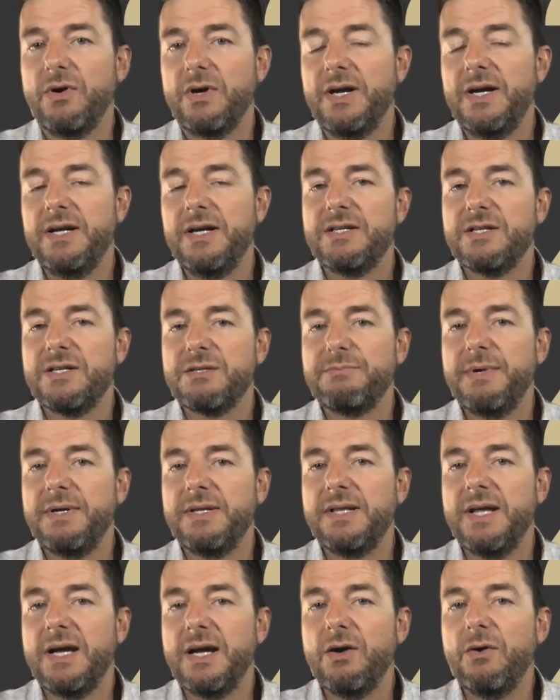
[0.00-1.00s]
and I anticipate
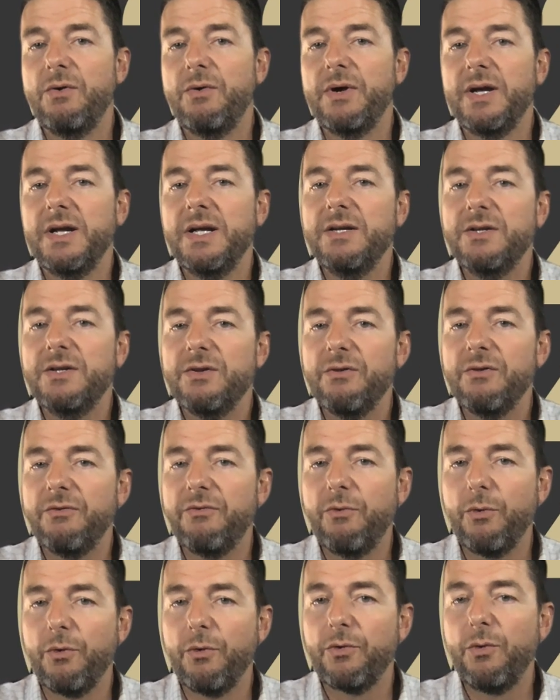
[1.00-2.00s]
that going into the
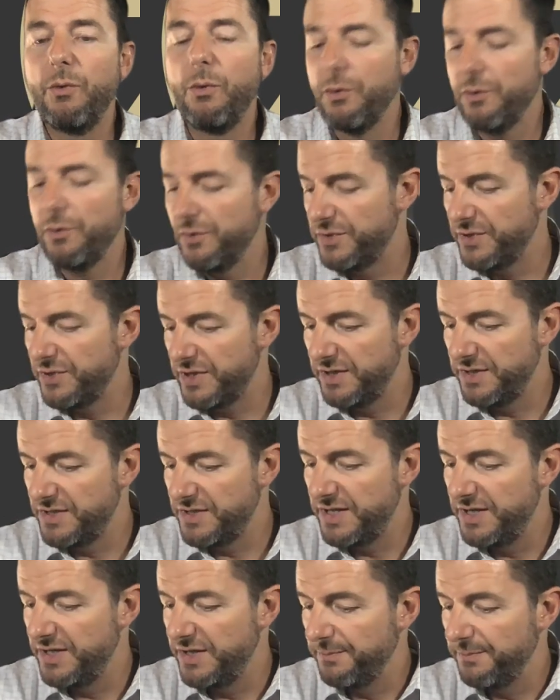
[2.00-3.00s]
fourth quarter to
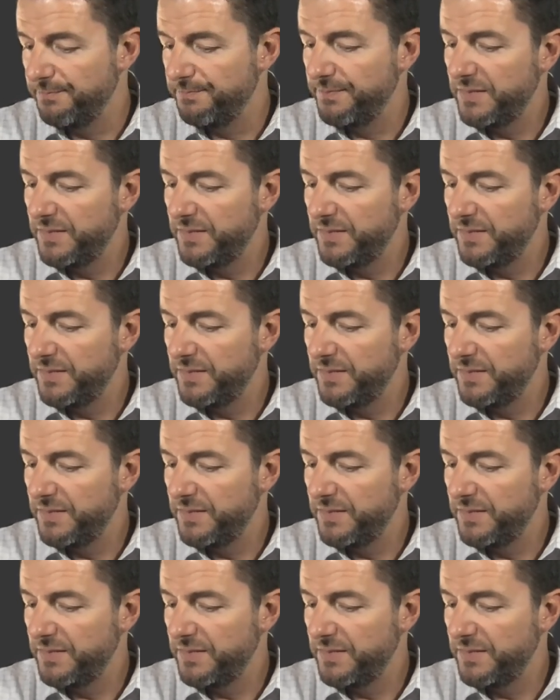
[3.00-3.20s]
continue.